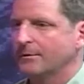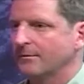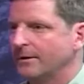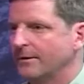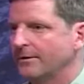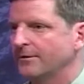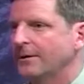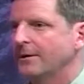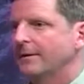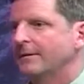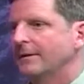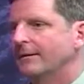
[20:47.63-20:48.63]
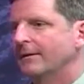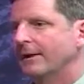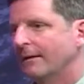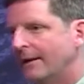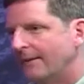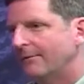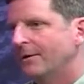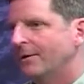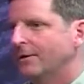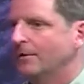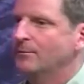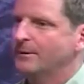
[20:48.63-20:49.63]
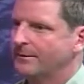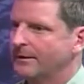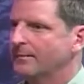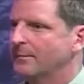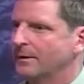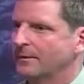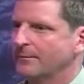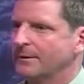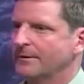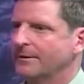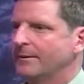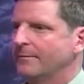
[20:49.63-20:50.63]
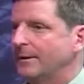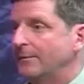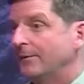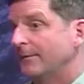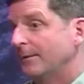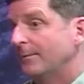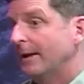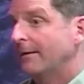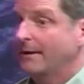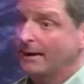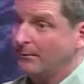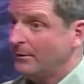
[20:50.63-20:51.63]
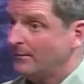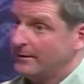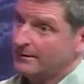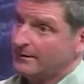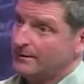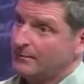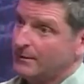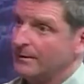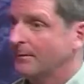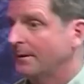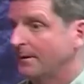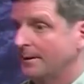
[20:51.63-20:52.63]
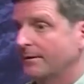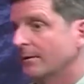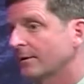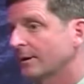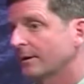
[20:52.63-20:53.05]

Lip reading: of years. Then they'll have the home with the apartment. Maybe someday they'll move into the apartment and their own kids.